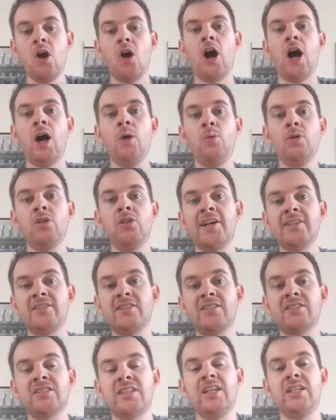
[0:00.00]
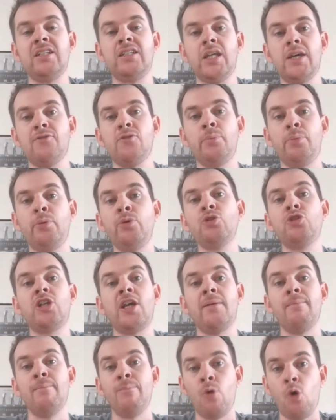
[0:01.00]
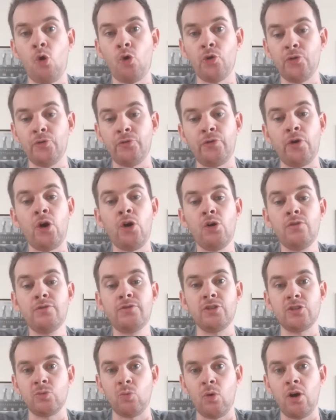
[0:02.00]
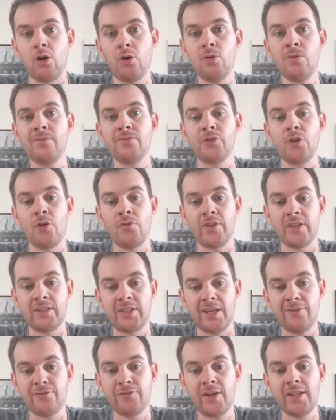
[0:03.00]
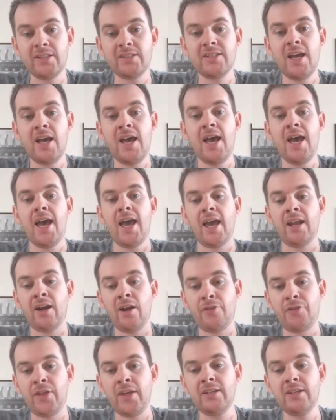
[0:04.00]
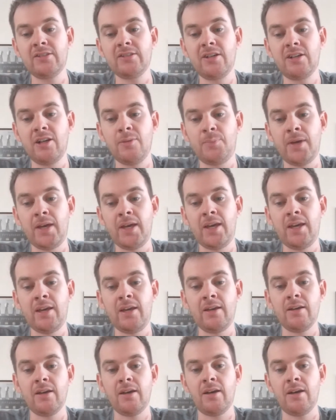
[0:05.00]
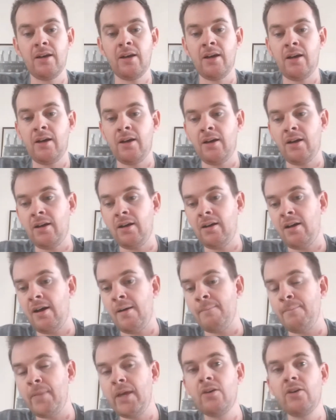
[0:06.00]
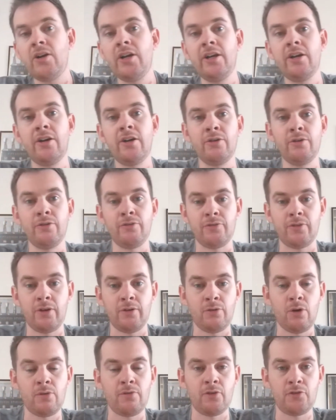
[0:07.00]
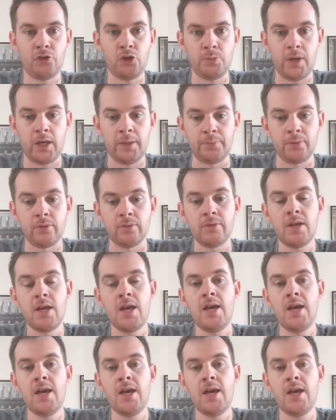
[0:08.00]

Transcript: I would like to see Devin Bush get more involved as well on the defense, and I think it's going to be uh, a myriad of, of, of a few people.